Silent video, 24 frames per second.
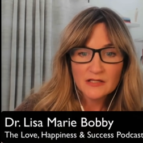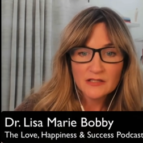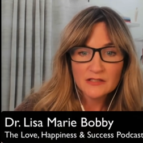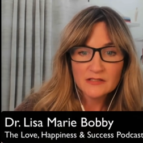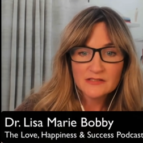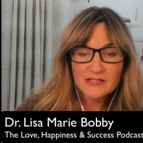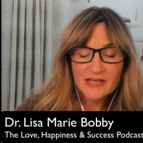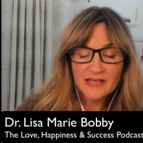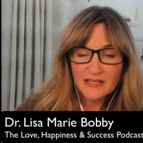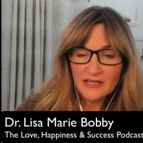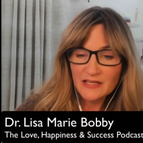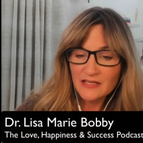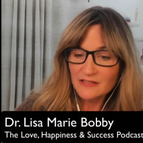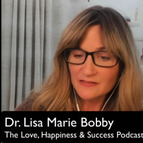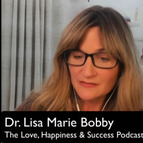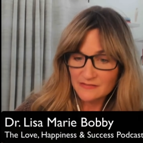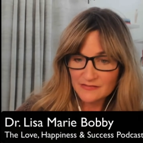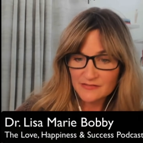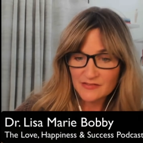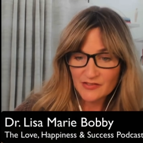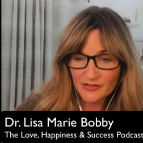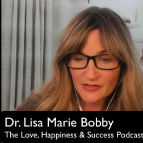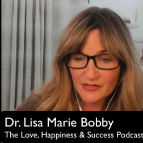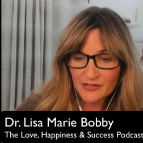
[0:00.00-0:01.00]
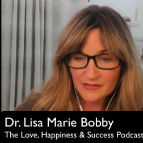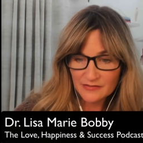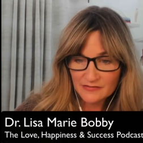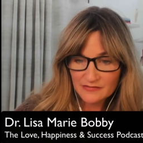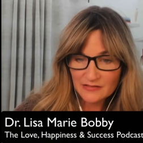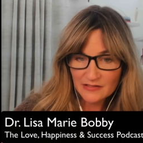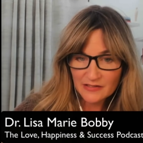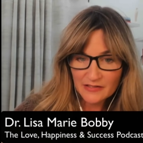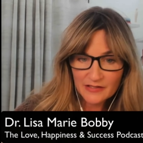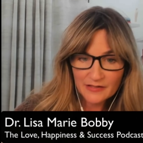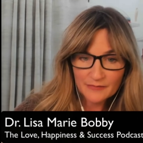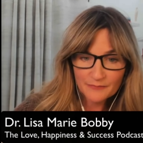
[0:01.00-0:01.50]
taking it
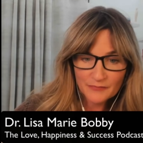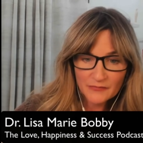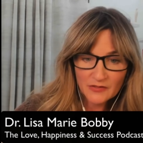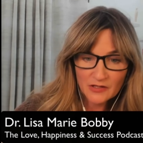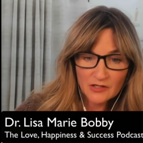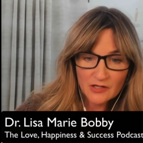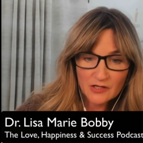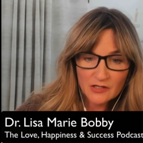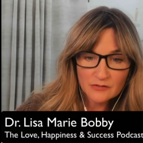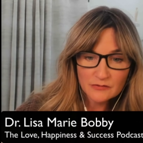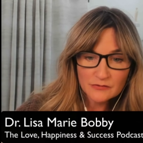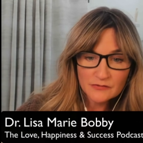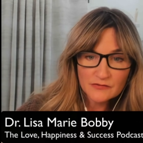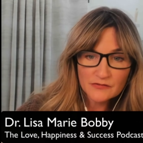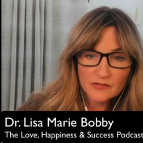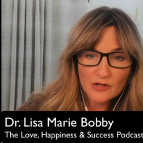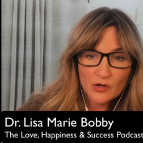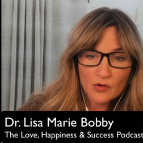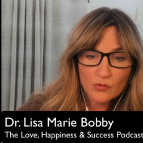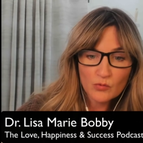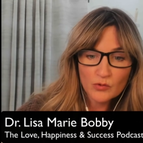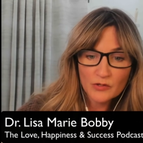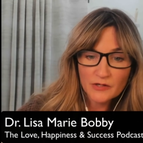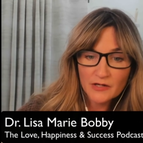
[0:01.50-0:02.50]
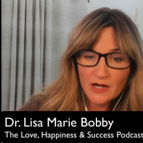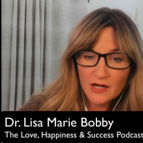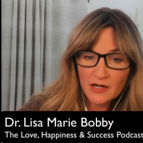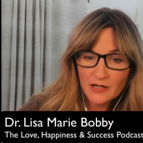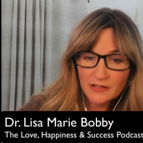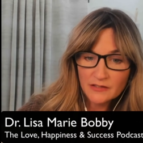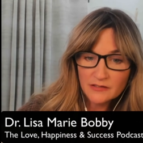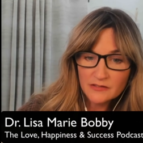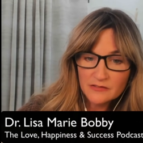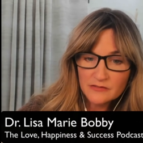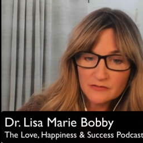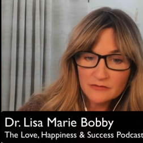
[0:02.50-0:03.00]
seriously, you know? So we're not
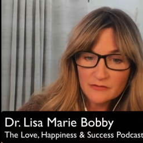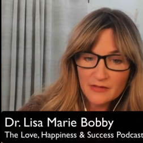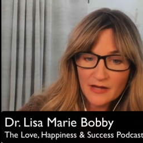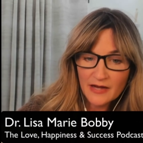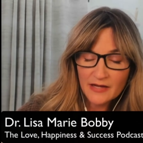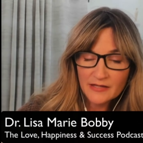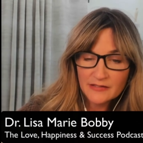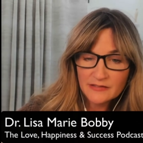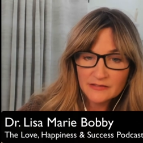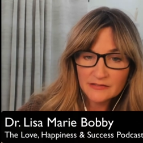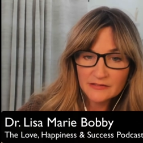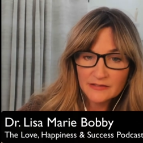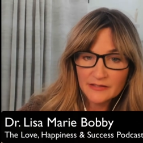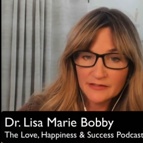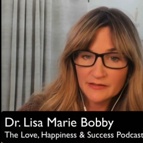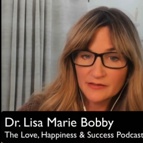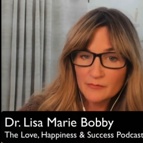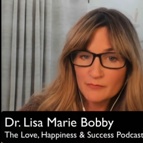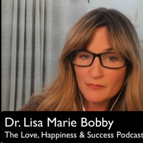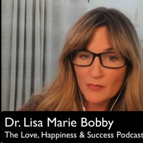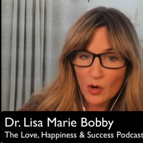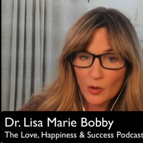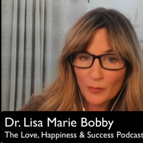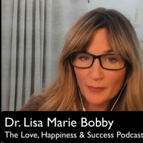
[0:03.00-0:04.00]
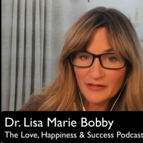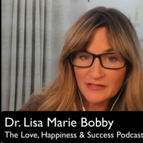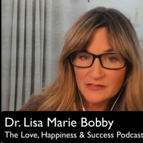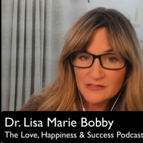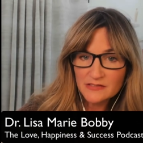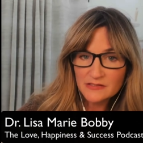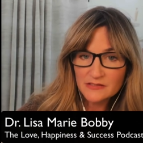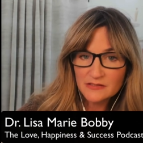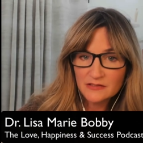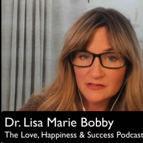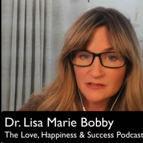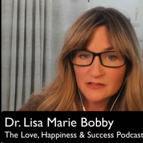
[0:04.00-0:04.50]
going to do that in the
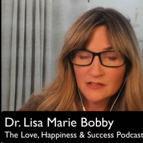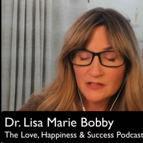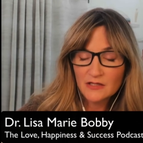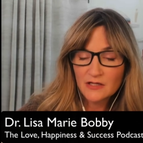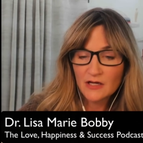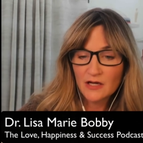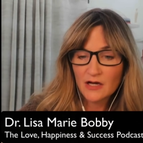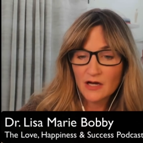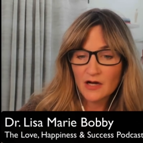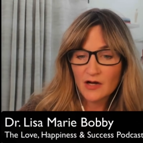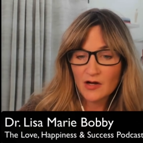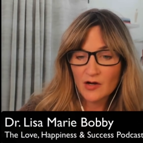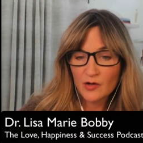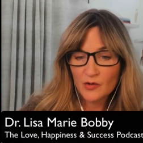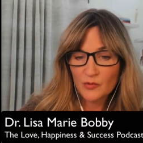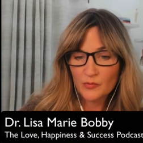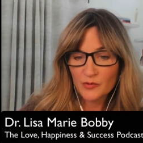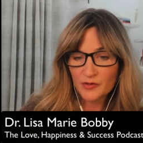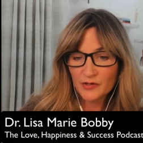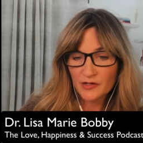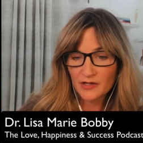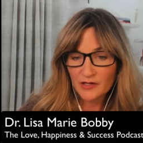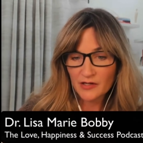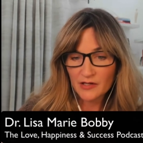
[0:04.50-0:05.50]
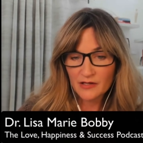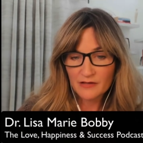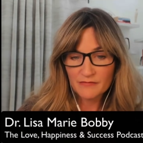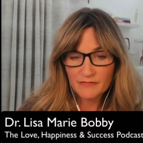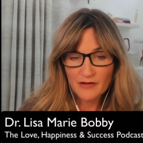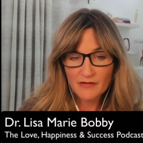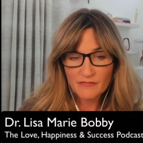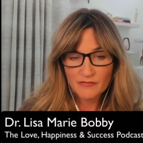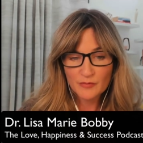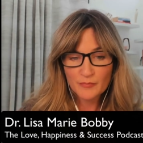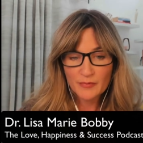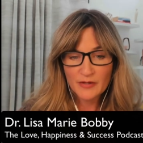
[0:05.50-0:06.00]
moment. Uh, we're going to give
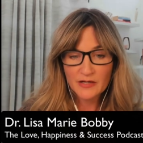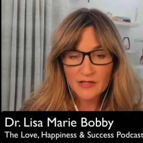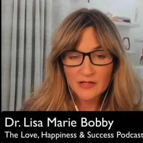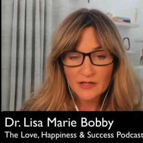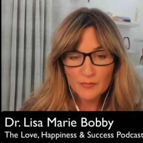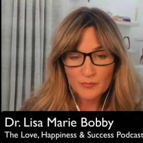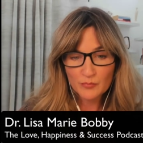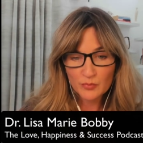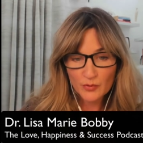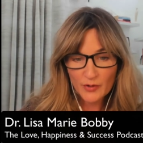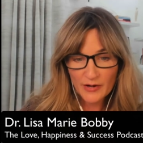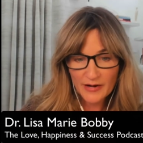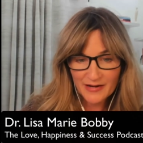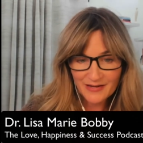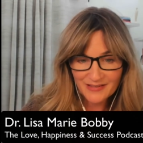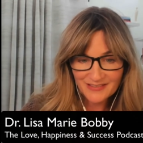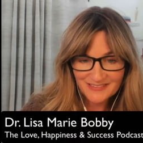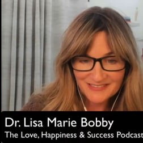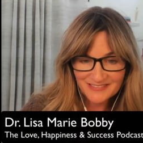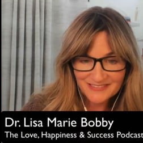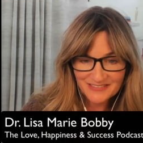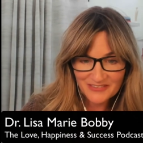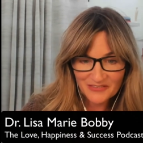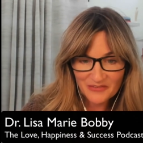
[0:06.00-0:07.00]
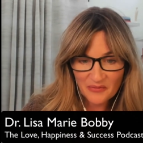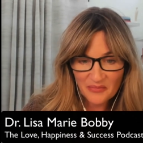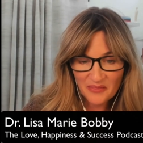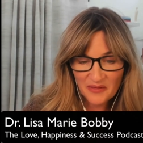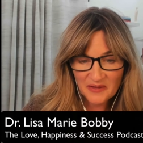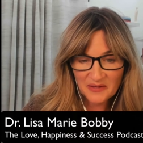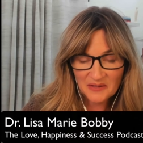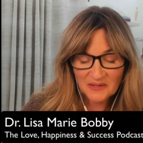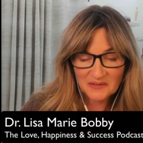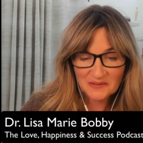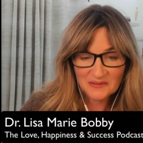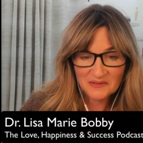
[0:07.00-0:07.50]
everybody a break so that they
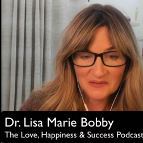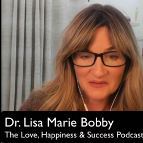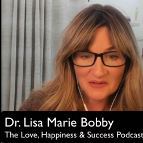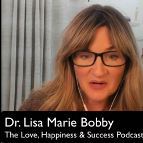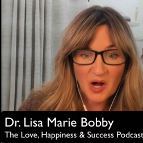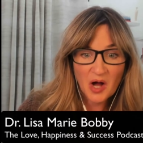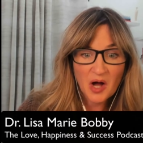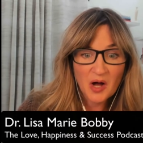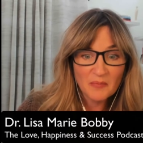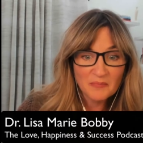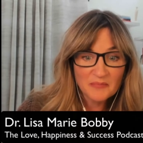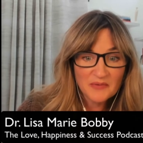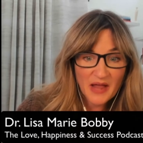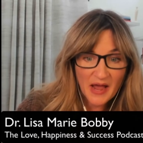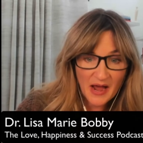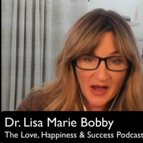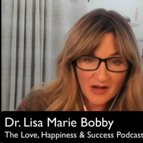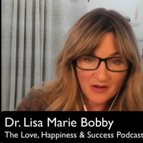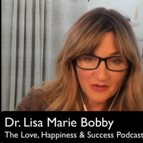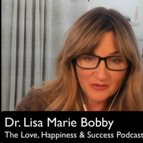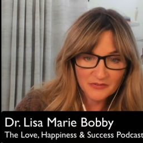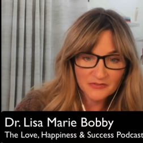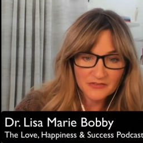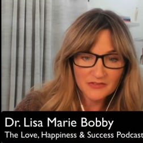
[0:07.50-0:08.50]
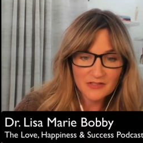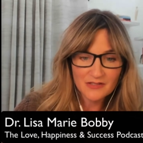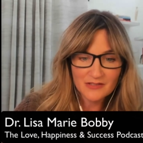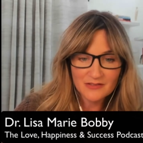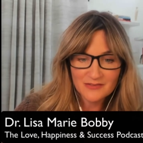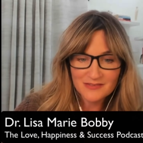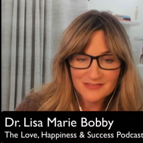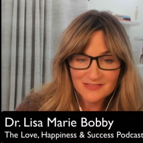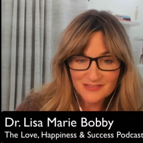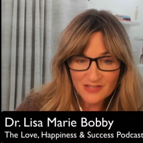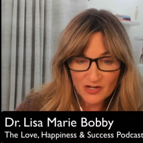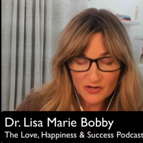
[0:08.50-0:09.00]
can calm down, you know,
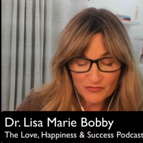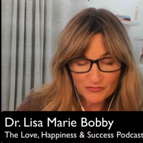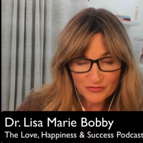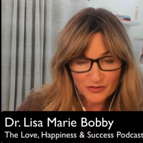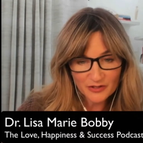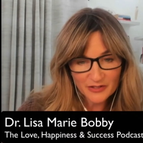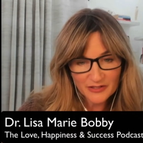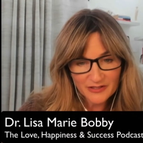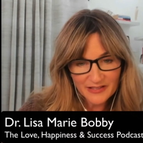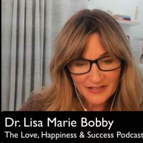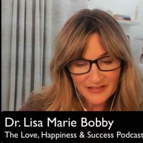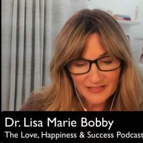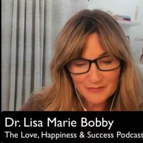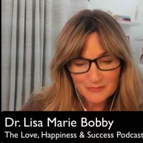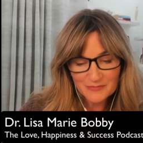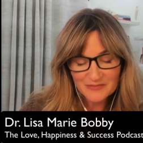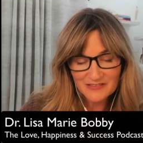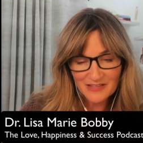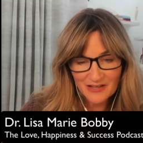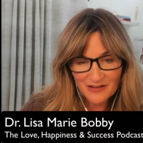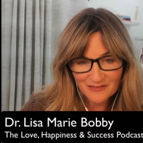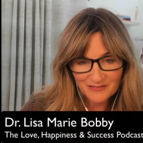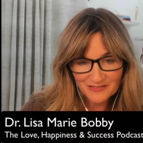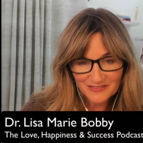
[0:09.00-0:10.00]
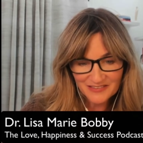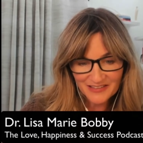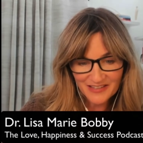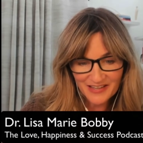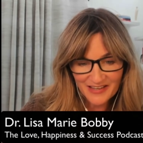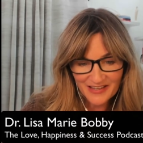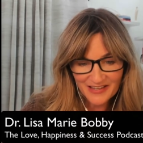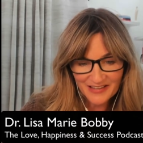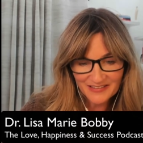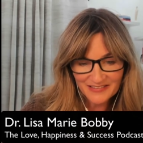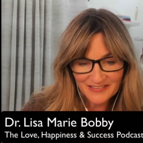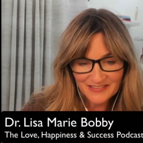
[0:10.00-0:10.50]
and start feeling like themselves
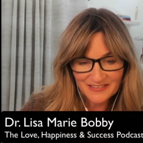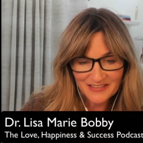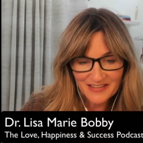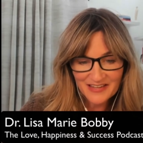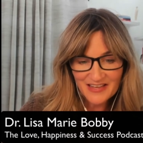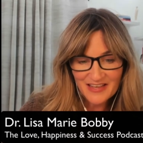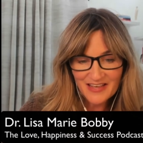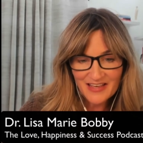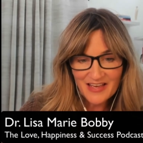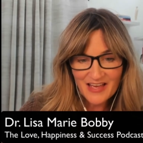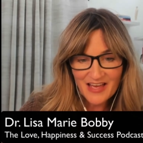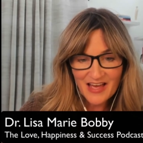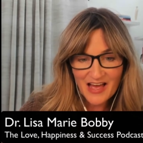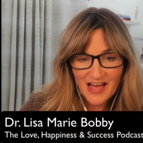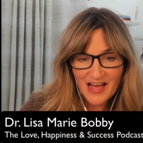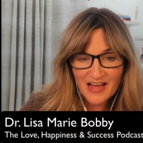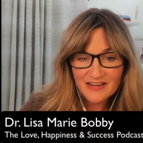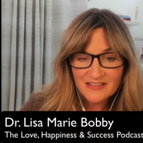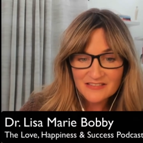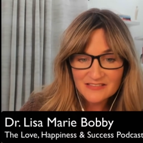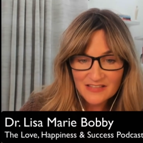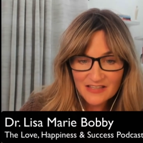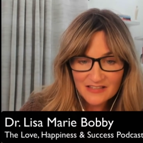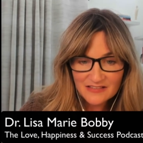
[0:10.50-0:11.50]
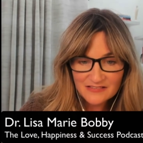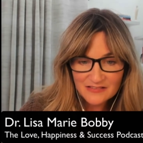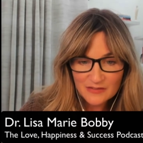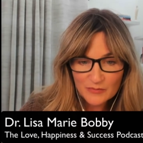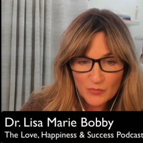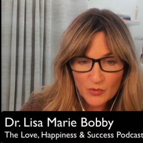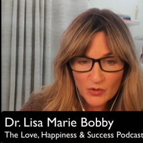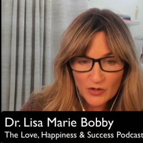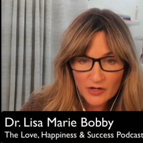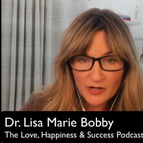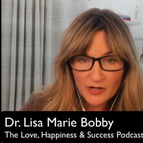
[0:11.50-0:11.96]
again and access a more